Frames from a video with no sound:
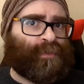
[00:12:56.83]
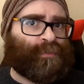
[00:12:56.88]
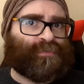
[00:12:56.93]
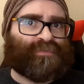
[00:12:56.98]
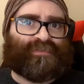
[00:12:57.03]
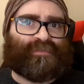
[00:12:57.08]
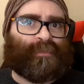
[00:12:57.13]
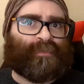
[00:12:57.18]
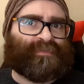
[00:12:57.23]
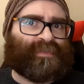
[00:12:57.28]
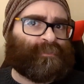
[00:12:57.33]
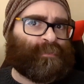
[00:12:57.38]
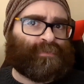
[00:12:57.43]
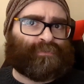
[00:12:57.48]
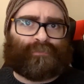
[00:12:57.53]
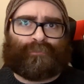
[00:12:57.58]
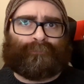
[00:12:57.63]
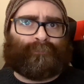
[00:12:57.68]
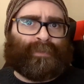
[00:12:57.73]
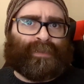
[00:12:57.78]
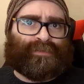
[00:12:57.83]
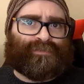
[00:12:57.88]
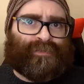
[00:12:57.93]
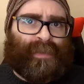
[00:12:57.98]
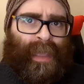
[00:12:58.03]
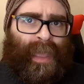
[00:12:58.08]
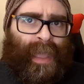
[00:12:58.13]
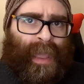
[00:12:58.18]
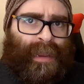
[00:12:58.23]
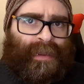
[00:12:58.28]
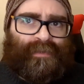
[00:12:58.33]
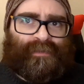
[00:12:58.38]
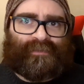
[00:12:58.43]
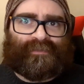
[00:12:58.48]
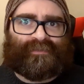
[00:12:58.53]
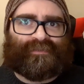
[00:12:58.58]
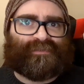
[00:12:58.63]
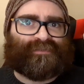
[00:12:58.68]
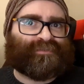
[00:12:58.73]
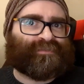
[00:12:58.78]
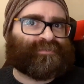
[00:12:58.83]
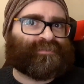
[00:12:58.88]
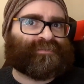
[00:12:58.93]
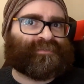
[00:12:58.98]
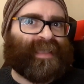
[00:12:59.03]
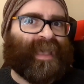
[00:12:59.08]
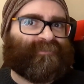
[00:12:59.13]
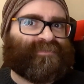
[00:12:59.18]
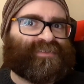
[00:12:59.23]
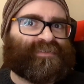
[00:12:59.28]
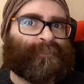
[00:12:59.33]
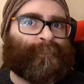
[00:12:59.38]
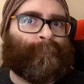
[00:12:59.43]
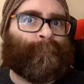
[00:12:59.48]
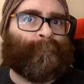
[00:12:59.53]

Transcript: with some of the most intense, savage